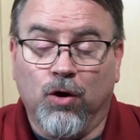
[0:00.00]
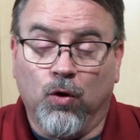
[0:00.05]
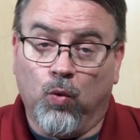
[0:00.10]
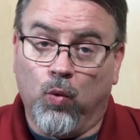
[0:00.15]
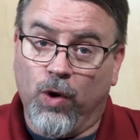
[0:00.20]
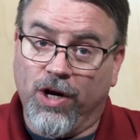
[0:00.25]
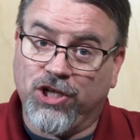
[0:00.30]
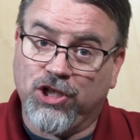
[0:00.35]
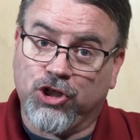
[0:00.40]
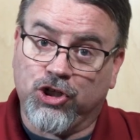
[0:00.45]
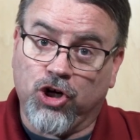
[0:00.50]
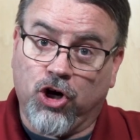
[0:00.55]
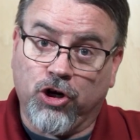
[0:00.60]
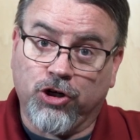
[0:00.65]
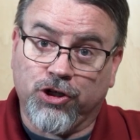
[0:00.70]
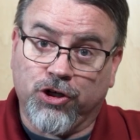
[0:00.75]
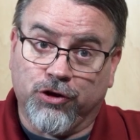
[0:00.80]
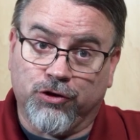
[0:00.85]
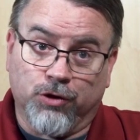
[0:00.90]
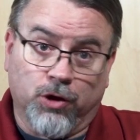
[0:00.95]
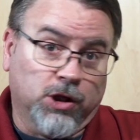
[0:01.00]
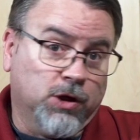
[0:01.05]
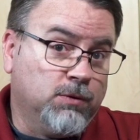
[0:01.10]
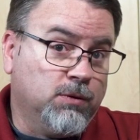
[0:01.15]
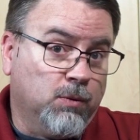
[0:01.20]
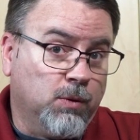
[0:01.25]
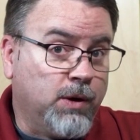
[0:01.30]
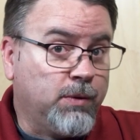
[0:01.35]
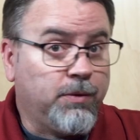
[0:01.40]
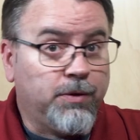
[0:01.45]
Which charge controller
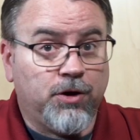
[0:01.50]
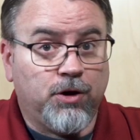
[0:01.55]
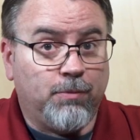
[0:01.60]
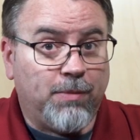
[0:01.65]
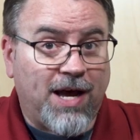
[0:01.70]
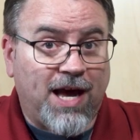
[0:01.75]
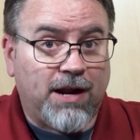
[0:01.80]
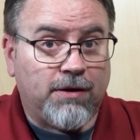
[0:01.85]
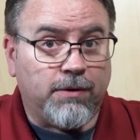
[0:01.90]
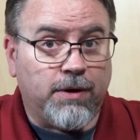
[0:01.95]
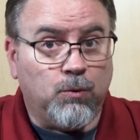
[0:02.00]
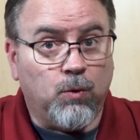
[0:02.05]
will work with your battery?